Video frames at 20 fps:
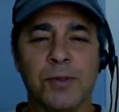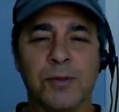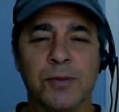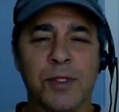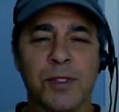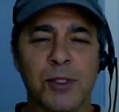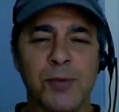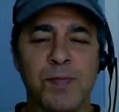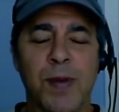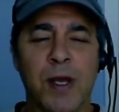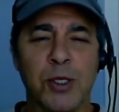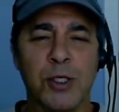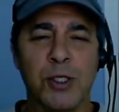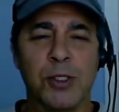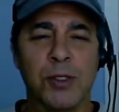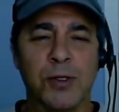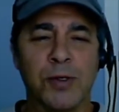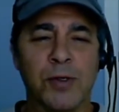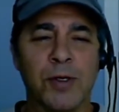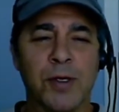this
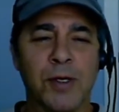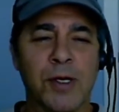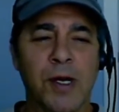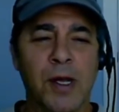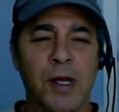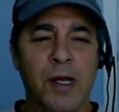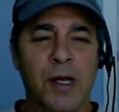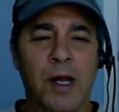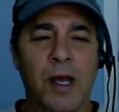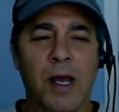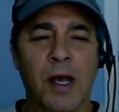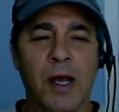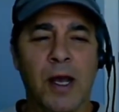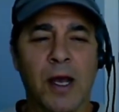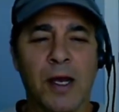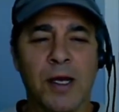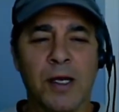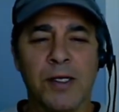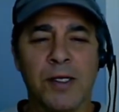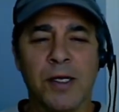pensioner,
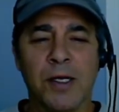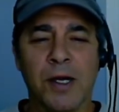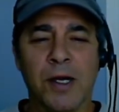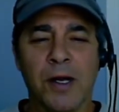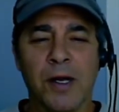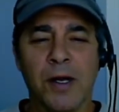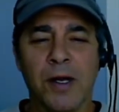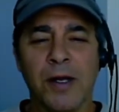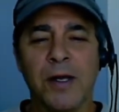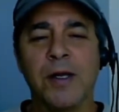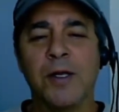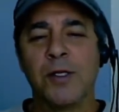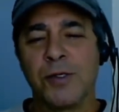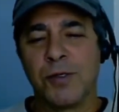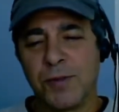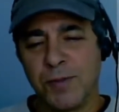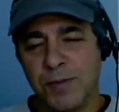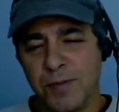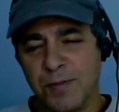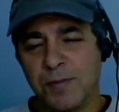and
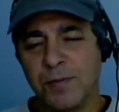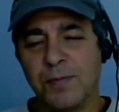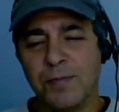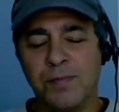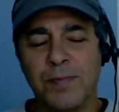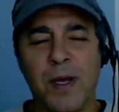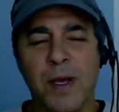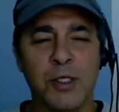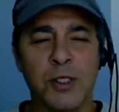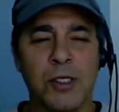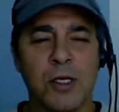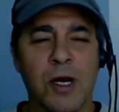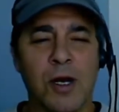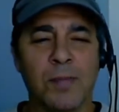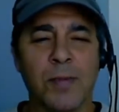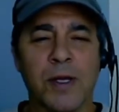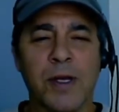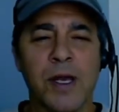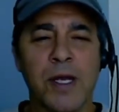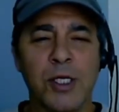his pension
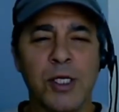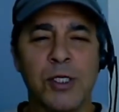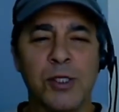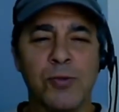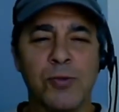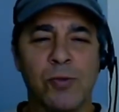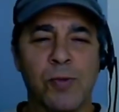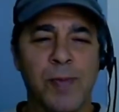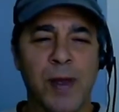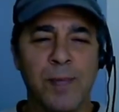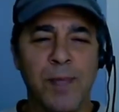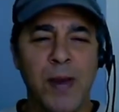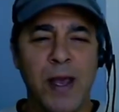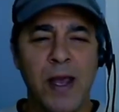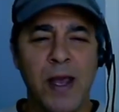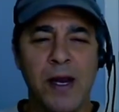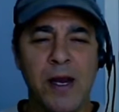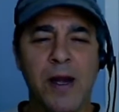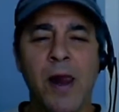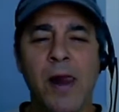obligations will be
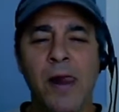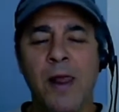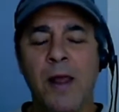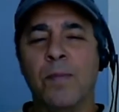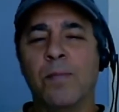paid.